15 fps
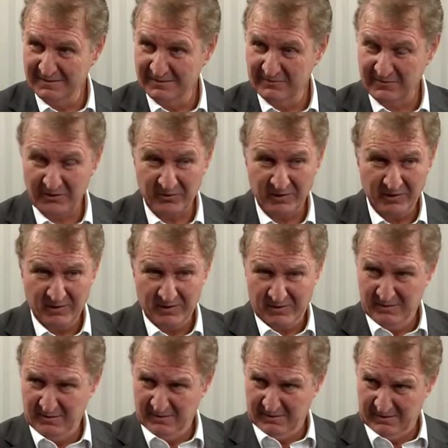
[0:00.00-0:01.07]
So
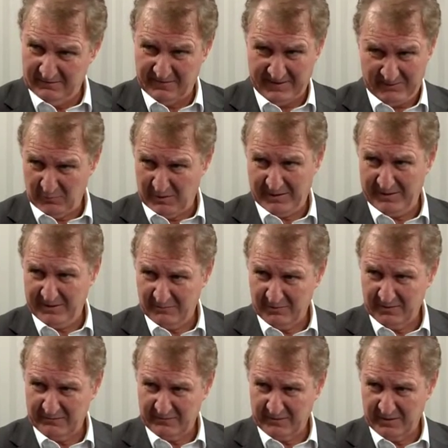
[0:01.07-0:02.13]
is that why they don't
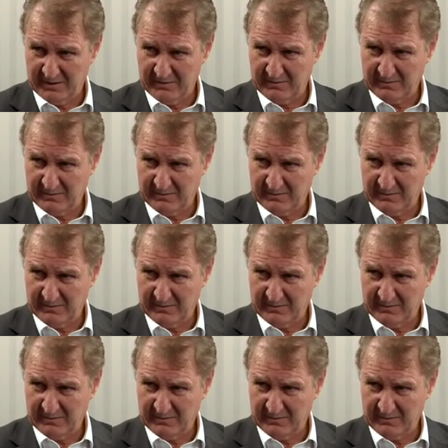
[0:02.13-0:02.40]
want us to know?